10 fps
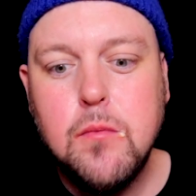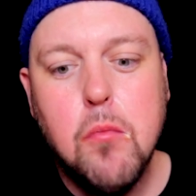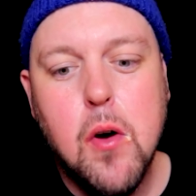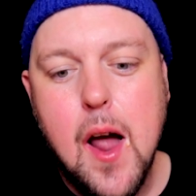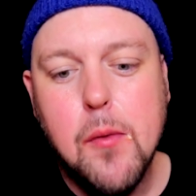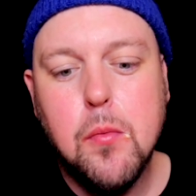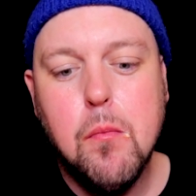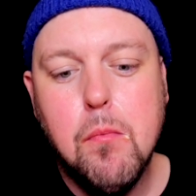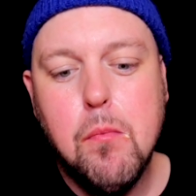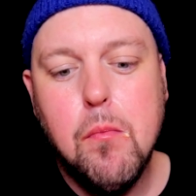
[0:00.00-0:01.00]
Perhaps
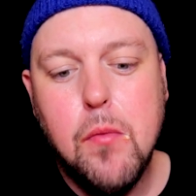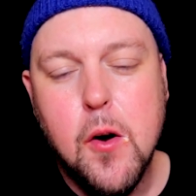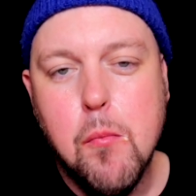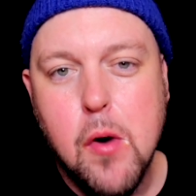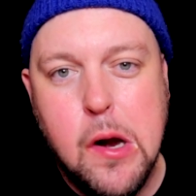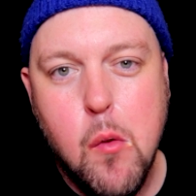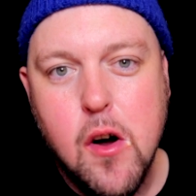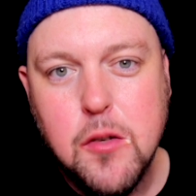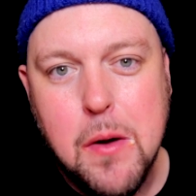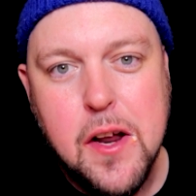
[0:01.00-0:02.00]
they're
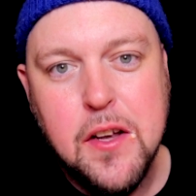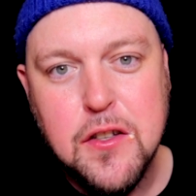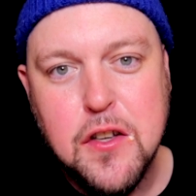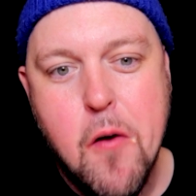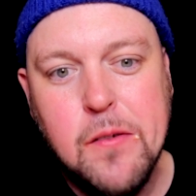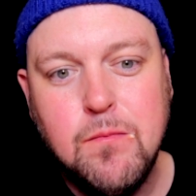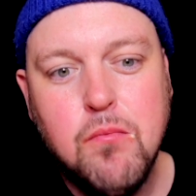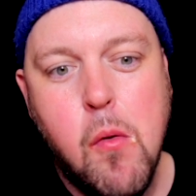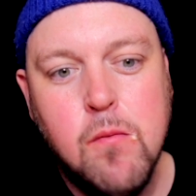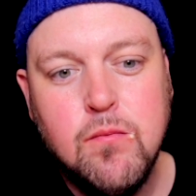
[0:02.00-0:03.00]
brainwashed by his
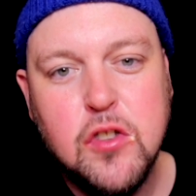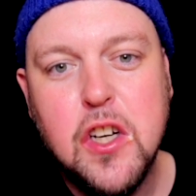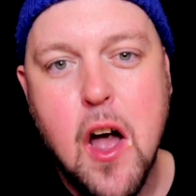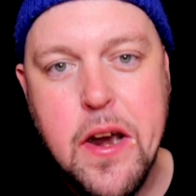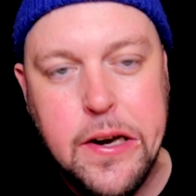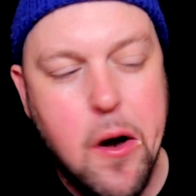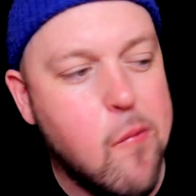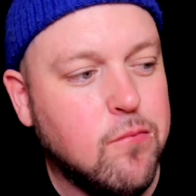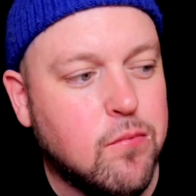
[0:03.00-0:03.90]
cunning